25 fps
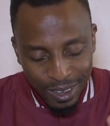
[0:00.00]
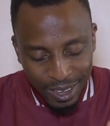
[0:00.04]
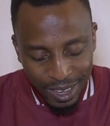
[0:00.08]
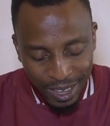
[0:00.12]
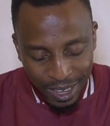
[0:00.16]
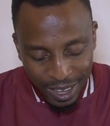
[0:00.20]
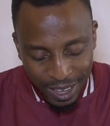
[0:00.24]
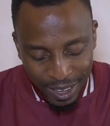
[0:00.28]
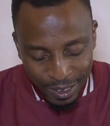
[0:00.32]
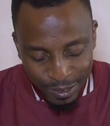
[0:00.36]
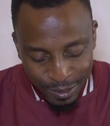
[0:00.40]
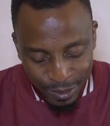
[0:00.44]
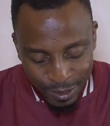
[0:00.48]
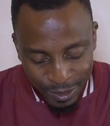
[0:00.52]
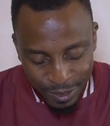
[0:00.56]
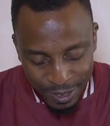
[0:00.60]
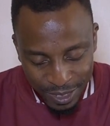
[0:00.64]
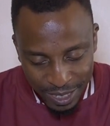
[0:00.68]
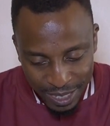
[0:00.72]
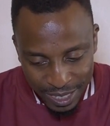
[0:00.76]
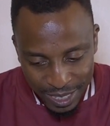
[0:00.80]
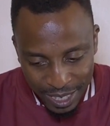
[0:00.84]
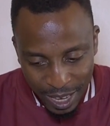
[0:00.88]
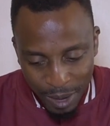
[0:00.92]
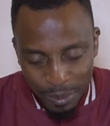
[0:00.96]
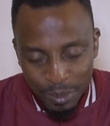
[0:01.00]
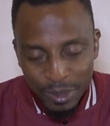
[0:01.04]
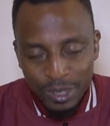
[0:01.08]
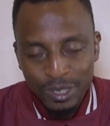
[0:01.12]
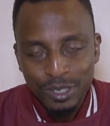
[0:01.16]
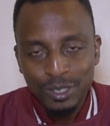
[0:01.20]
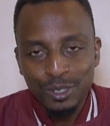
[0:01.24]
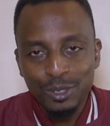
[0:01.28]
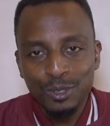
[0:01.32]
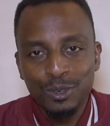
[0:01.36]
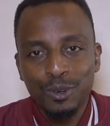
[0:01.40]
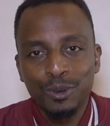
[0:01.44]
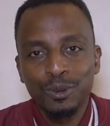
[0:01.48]
have determined
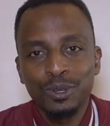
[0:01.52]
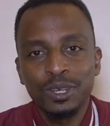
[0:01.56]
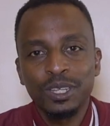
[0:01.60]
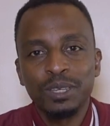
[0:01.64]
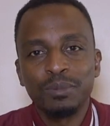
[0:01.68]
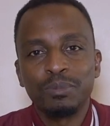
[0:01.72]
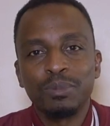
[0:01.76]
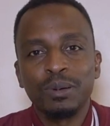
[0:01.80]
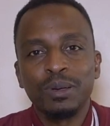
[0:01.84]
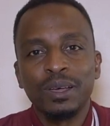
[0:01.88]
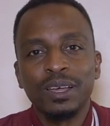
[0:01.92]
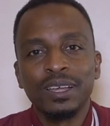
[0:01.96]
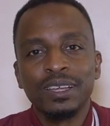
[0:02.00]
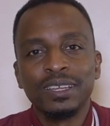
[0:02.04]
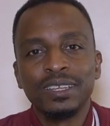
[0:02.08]
to go deeper,